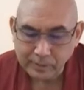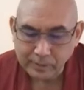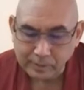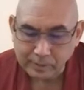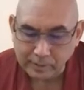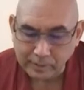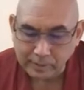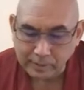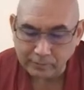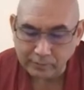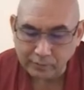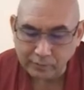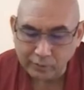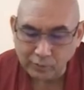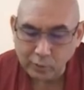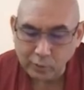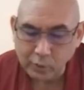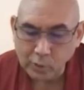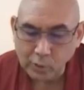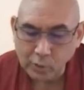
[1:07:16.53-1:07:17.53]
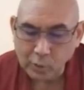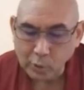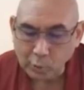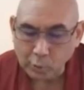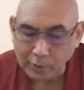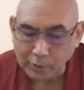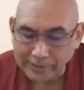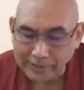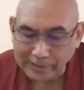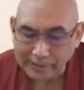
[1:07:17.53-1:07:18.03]
Therefore,
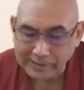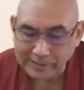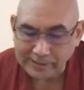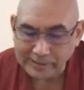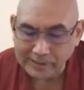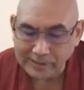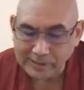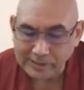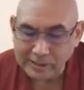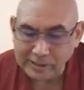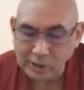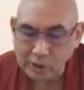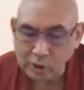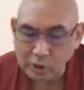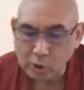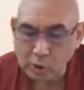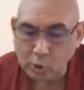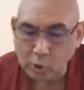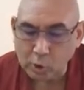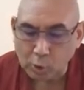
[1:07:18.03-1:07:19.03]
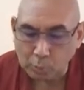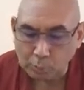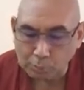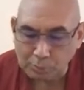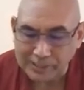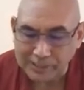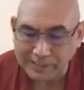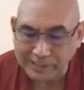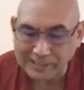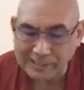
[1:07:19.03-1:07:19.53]
what exists
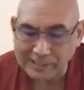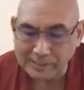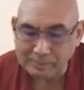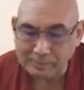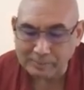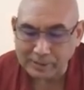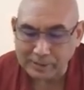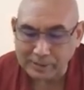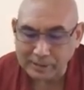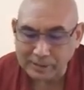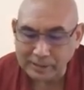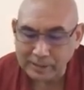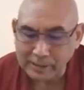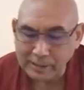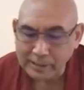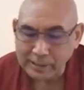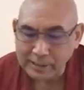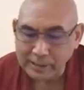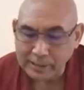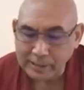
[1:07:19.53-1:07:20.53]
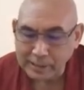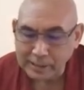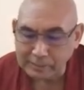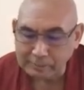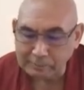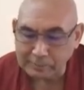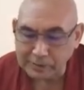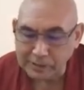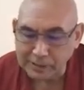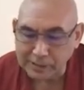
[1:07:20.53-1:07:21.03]
objectively
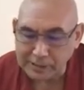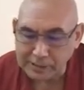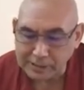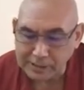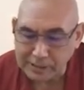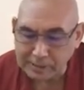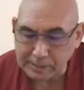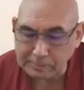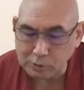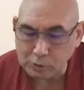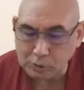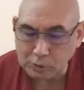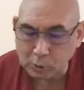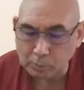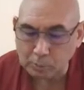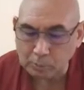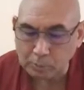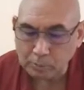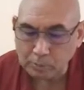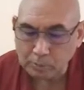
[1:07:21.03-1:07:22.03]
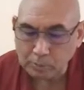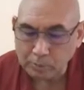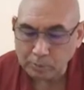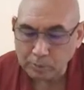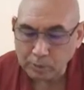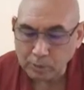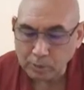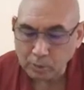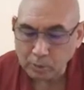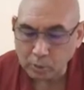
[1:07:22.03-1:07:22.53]
in terms of
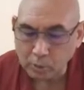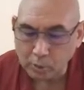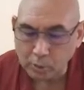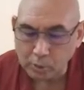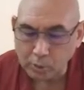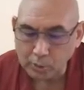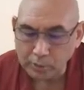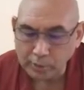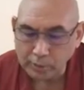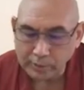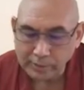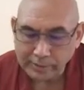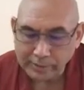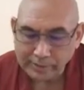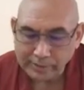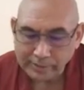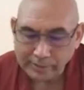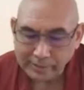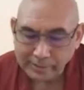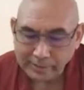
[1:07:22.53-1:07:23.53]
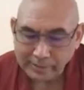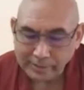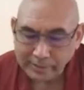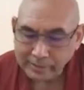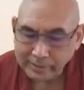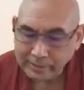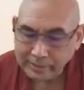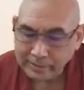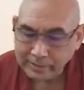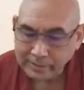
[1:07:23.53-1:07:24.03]
own
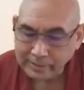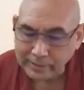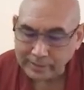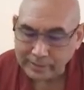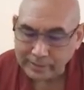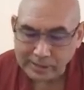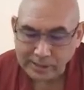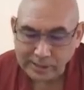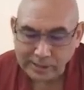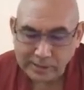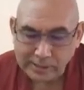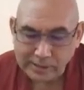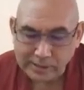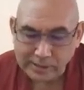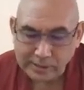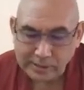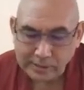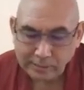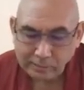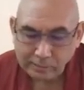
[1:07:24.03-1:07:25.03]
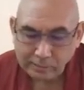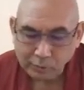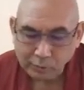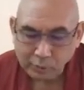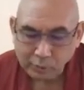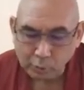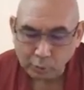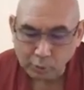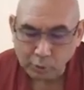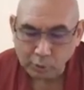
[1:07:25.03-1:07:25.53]
essence
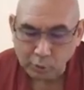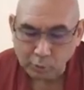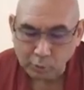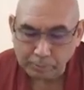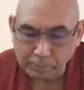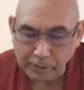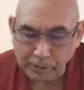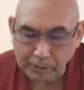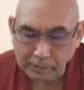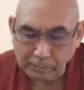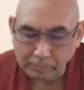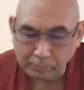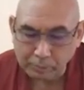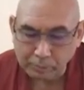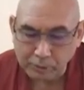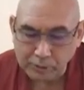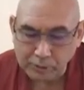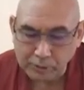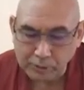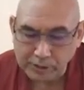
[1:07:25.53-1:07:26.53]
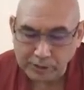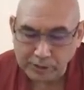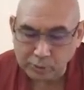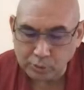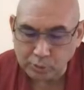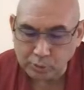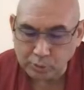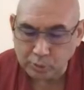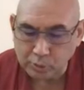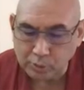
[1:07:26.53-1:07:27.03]
without being
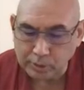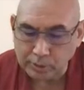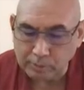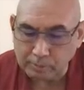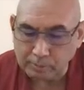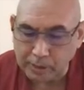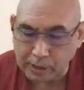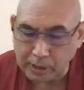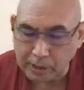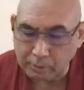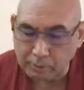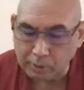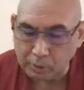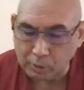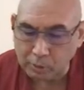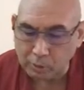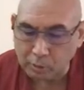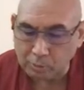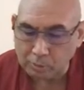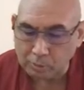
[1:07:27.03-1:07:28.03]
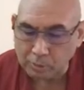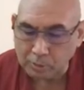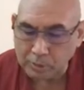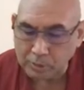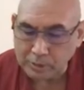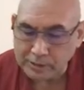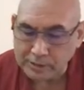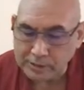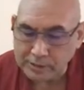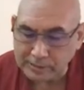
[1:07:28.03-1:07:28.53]
posited through the power of
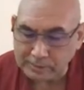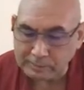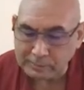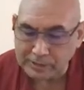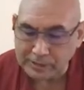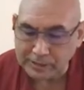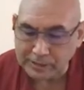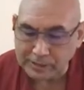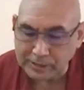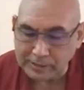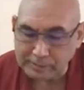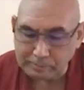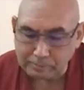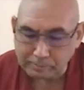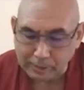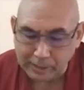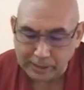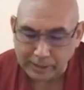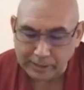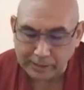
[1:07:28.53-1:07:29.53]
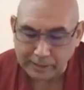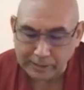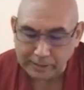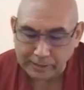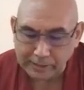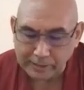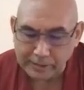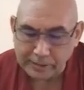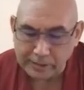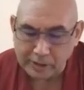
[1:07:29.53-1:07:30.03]
subjective
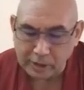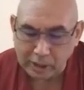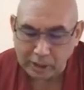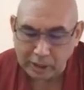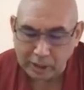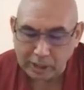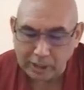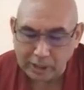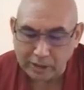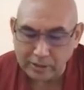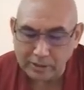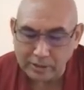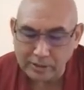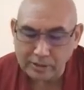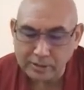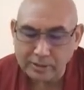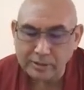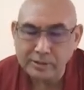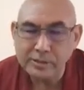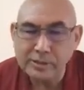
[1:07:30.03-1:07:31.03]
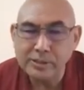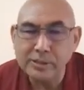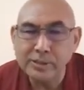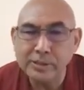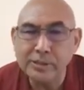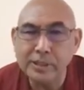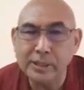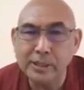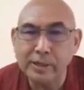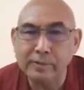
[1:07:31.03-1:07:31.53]
mind is the called
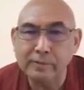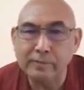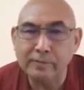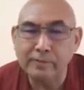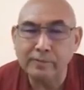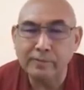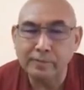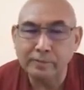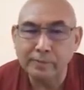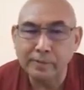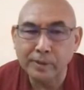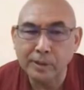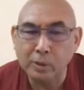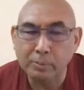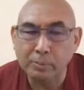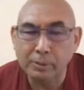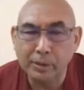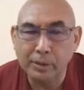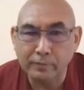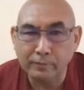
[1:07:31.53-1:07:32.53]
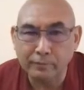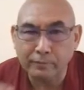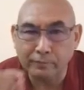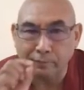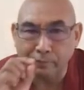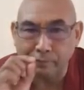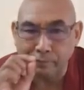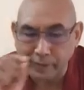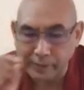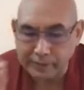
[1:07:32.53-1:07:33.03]
self. Now become
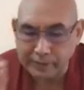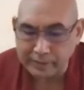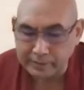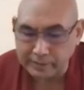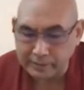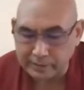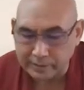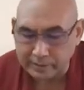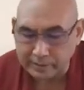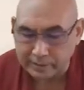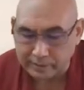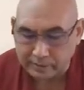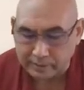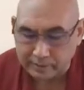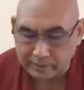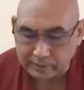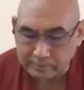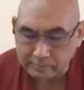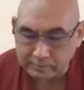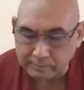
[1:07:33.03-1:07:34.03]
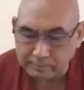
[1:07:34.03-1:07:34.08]
very clear.